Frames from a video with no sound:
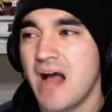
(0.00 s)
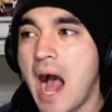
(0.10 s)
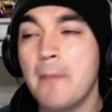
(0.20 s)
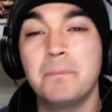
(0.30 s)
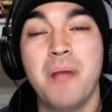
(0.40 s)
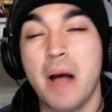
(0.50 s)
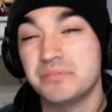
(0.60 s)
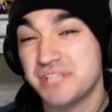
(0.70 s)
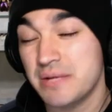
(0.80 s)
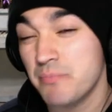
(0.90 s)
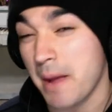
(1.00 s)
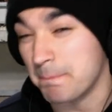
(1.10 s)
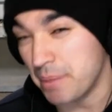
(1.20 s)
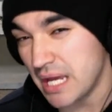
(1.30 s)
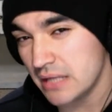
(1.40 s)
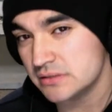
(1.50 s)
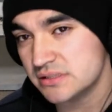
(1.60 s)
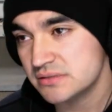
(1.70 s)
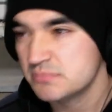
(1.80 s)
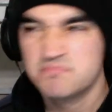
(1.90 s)
I'm saying my
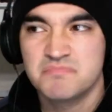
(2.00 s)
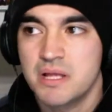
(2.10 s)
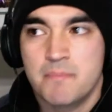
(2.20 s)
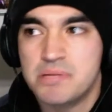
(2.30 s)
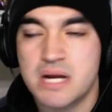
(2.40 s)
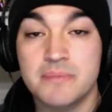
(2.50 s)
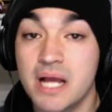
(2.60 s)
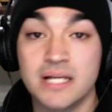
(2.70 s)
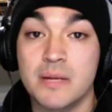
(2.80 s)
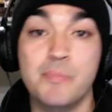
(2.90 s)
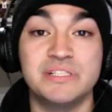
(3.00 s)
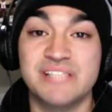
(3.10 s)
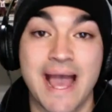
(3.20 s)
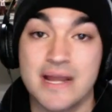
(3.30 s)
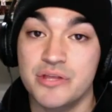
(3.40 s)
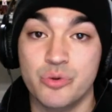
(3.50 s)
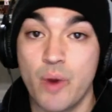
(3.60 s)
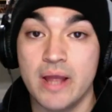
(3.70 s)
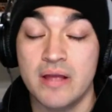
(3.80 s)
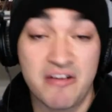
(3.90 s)
picks, but I'm not gonna be sad either way.